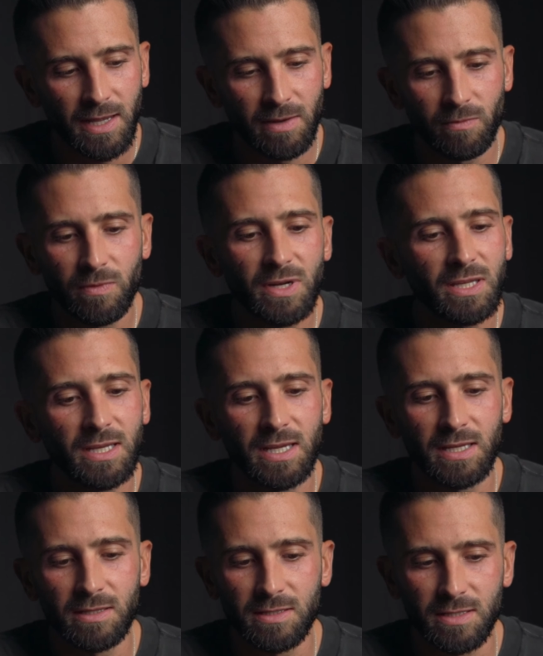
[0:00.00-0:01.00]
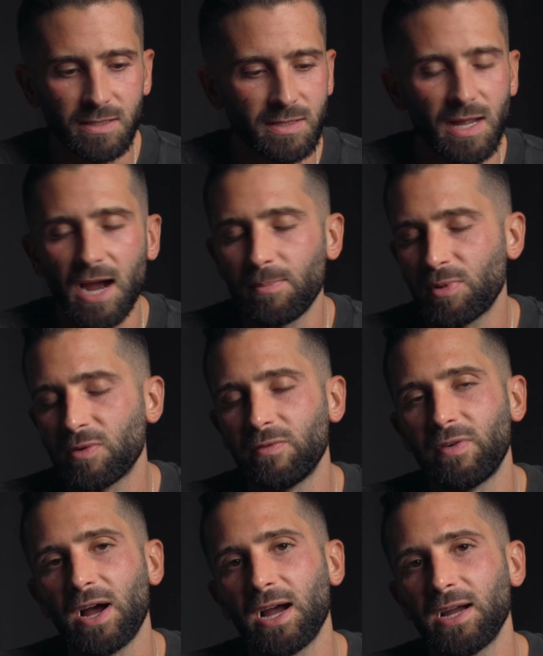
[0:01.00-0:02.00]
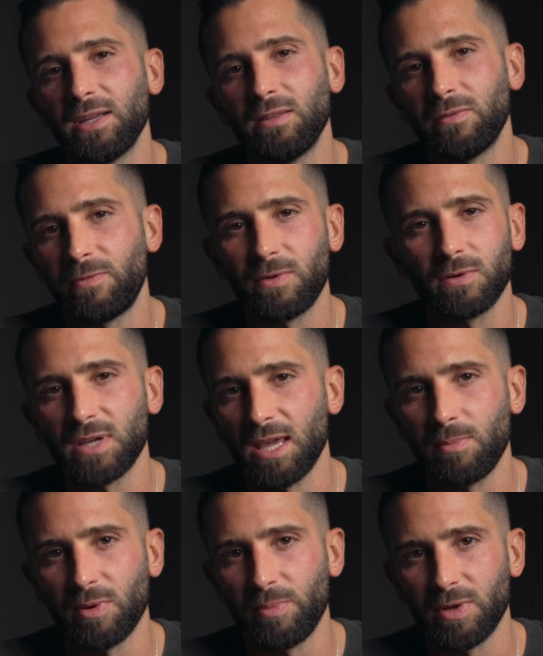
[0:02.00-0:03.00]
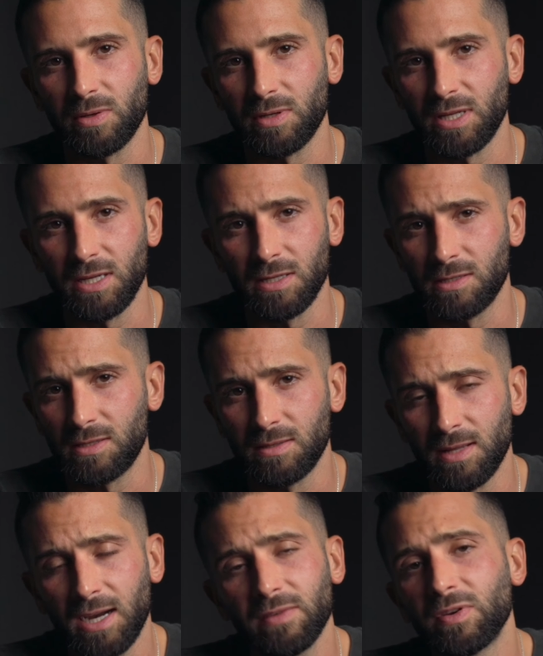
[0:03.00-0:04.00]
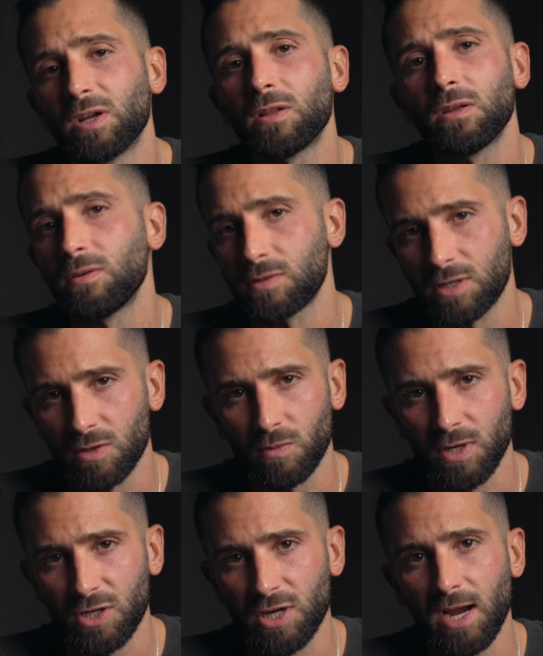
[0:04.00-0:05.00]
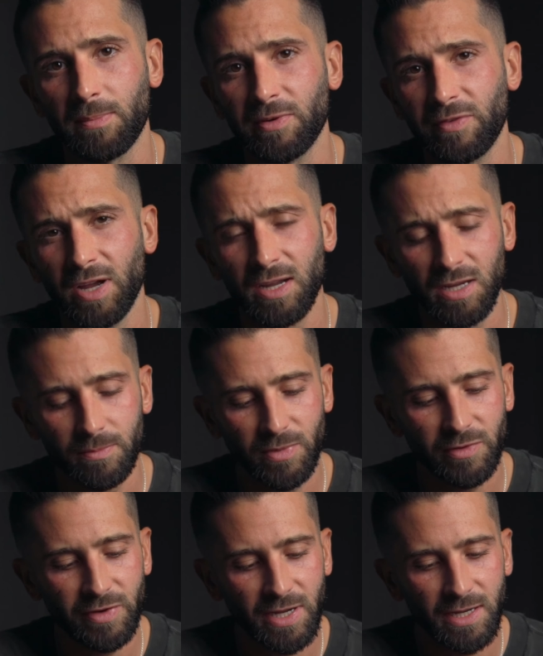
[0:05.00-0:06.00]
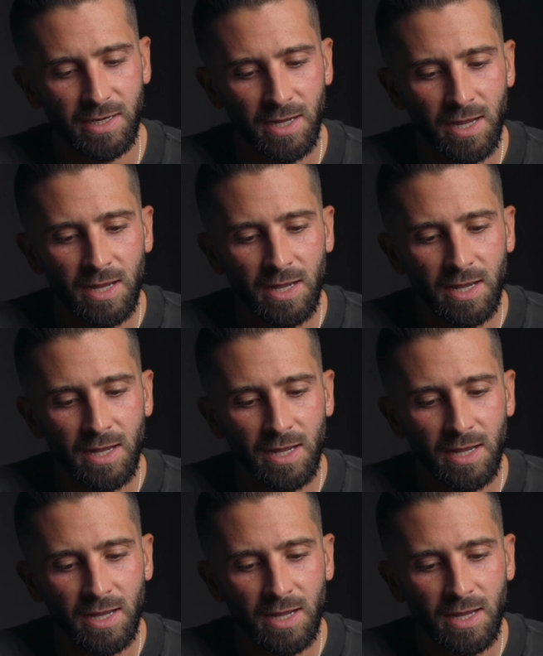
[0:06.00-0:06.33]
it really does not provide the full capabilities, not even close to what Shopify can provide.